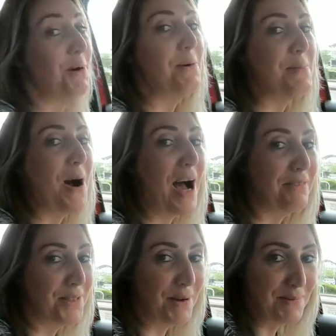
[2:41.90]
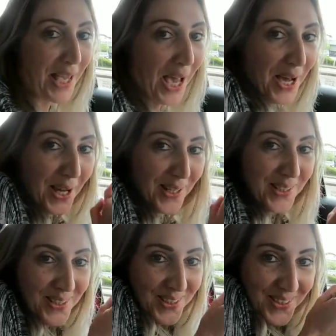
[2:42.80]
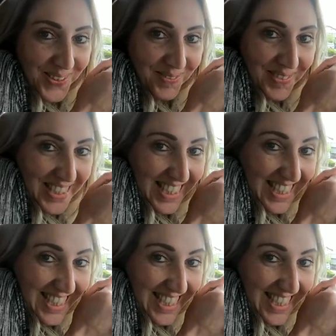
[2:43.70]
you want a bar after when we get home.